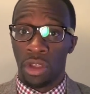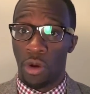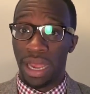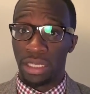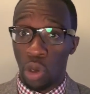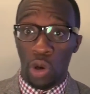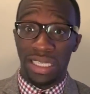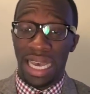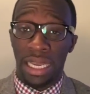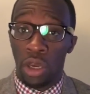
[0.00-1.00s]
All right? So
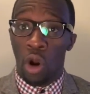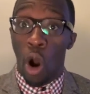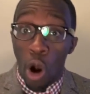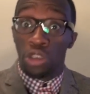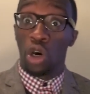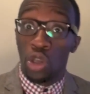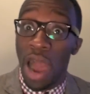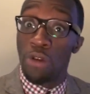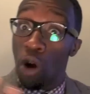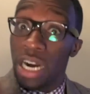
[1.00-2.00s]
it's like, "Oh, so
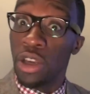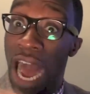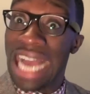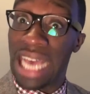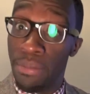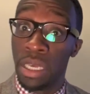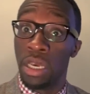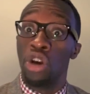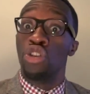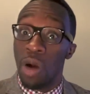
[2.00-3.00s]
you are rolling your eyes at
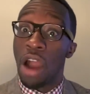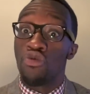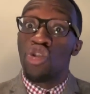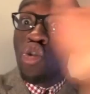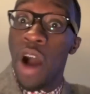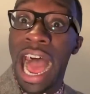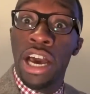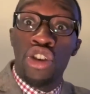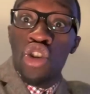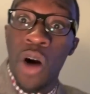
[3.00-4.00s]
me. You
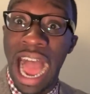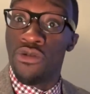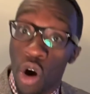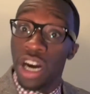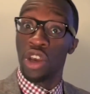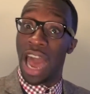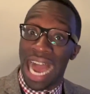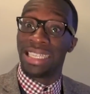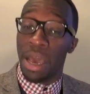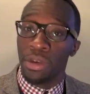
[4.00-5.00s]
are rolling your
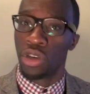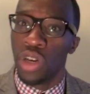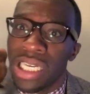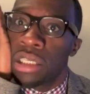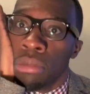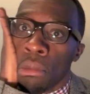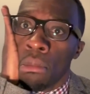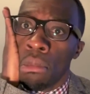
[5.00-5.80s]
eyes at me." So you just...